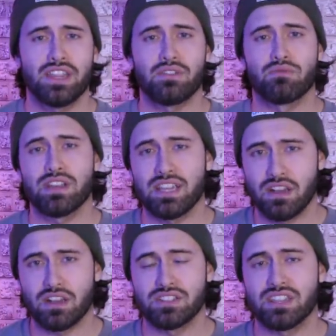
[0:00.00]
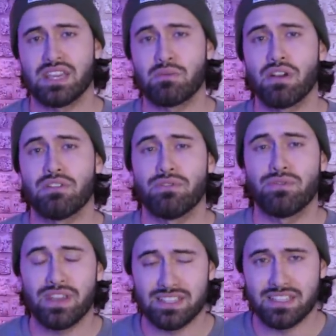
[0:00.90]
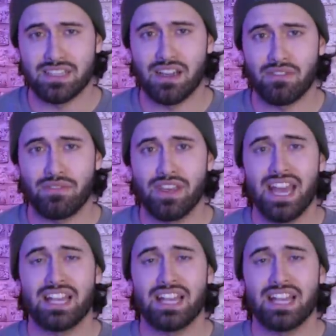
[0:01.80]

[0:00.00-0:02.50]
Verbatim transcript: they realized that they weren't fit enough,